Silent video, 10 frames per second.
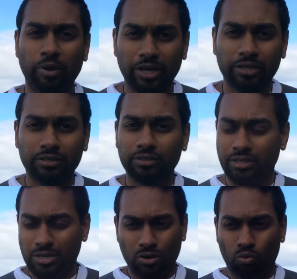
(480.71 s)
been,
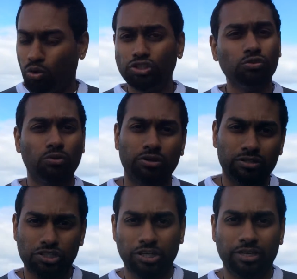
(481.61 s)
what you want to
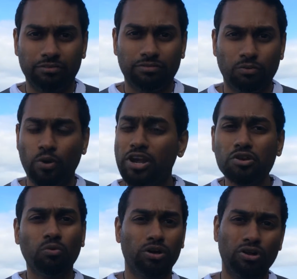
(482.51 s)
achieve, where do
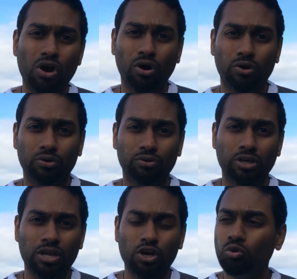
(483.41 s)
you want to go,
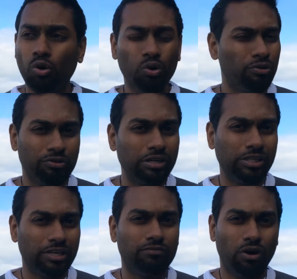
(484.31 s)
who all are
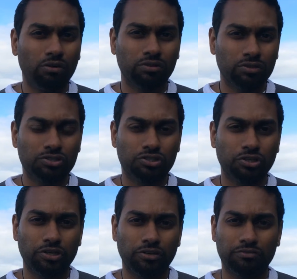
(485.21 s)
really involved in this
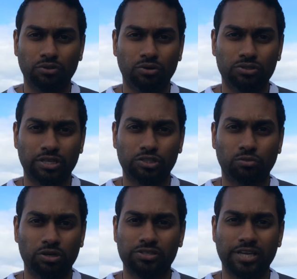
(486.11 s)
journey of yours that you
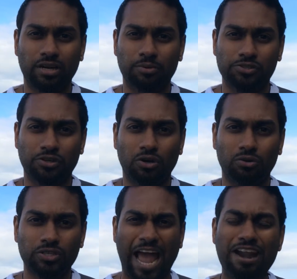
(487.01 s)
want to set up as your
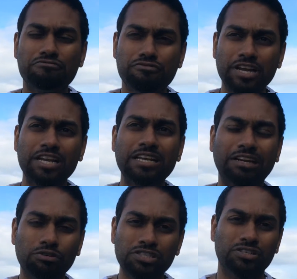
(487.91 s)
goals, and really
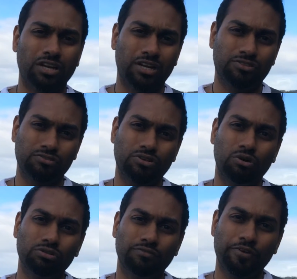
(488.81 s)
crystallize those
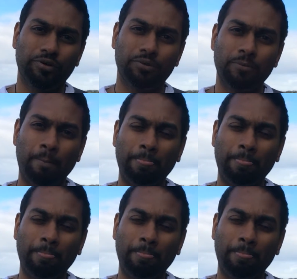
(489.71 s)
goals for you